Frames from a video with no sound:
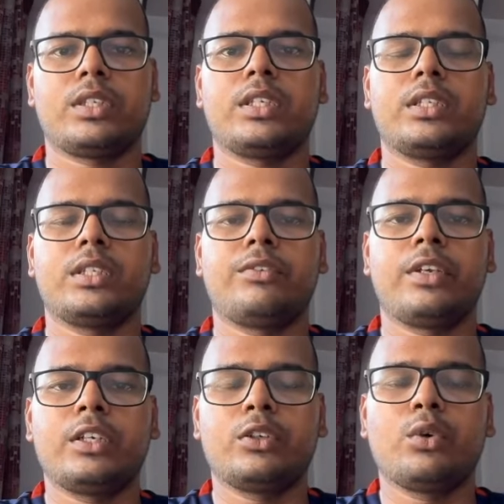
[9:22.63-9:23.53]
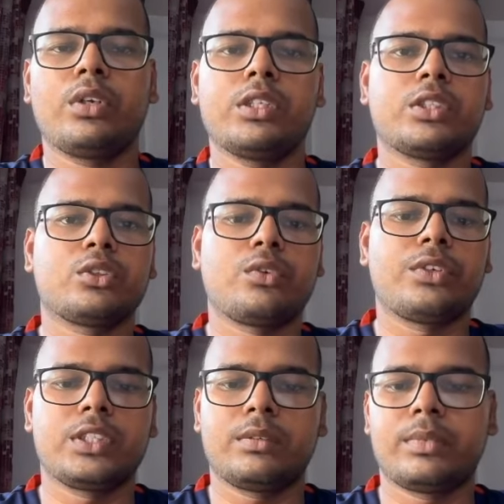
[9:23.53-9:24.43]
are the different correlation
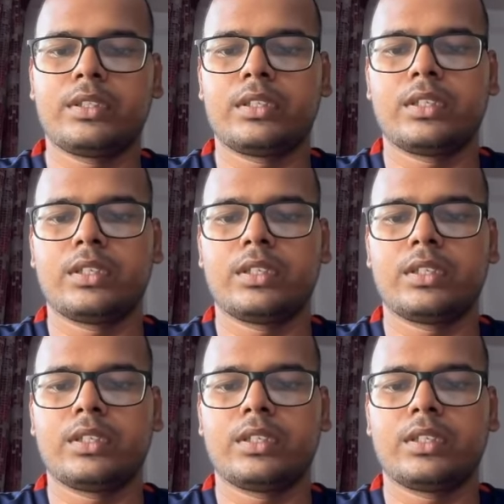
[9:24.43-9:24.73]
coefficient with